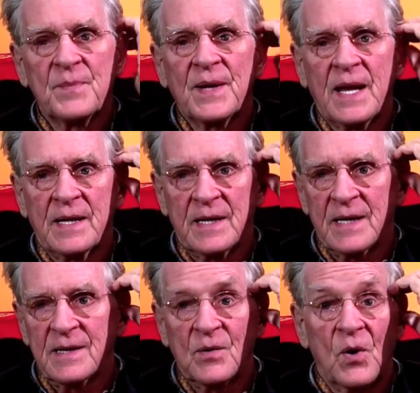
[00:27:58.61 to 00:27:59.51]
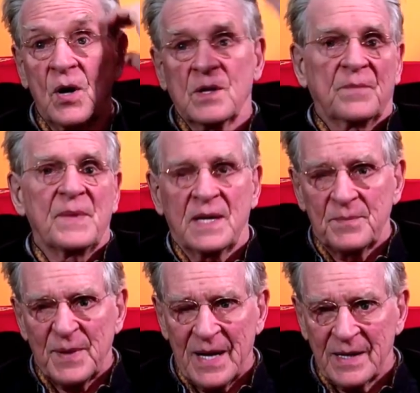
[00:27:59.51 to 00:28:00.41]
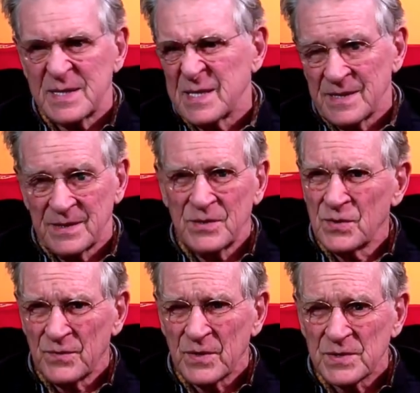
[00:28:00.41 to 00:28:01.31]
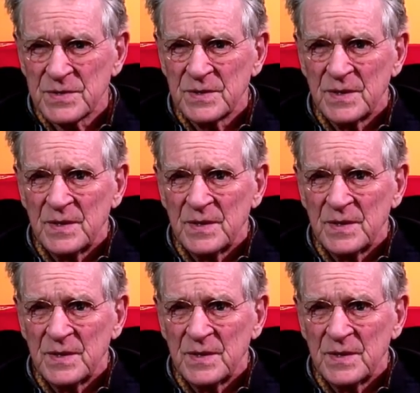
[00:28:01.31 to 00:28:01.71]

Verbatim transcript: planet and in all the many planets in the universe.